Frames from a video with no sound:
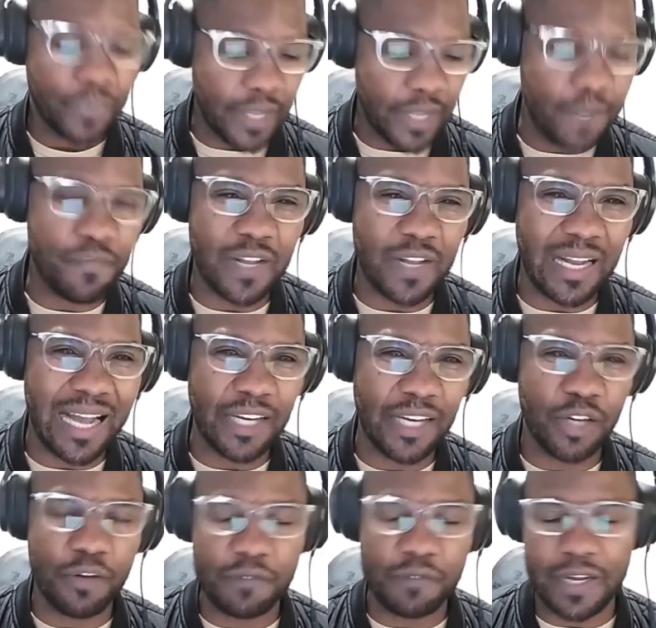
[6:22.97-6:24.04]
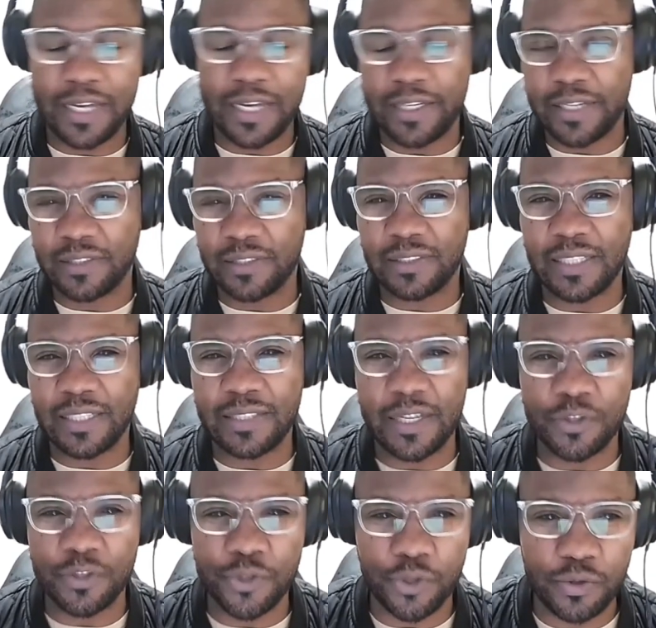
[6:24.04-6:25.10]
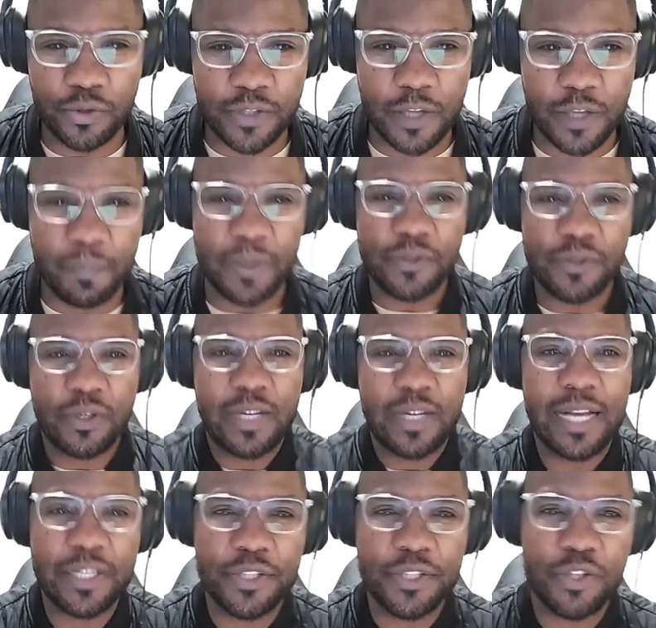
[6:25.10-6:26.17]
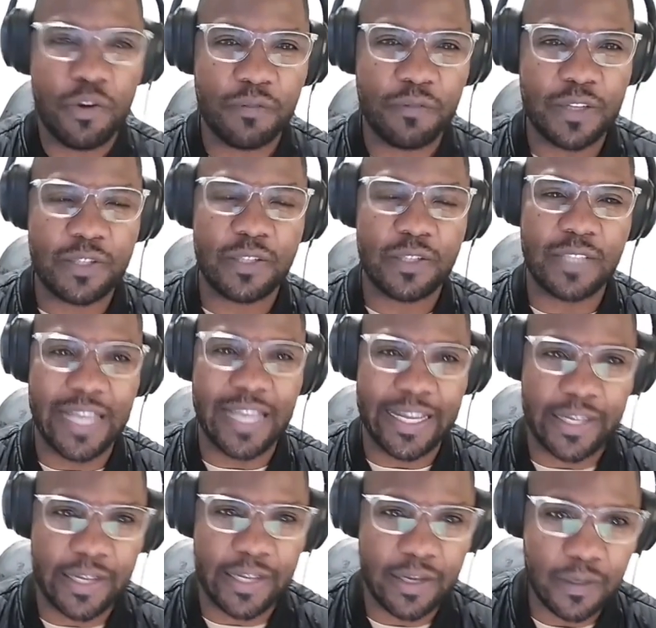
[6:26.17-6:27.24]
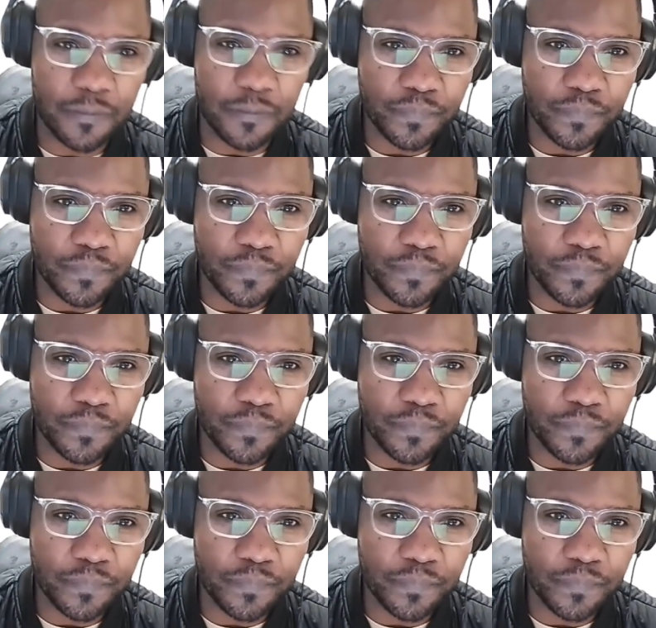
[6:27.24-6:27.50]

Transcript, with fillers: in the Garden of Eden, Satan chose the personality of a snake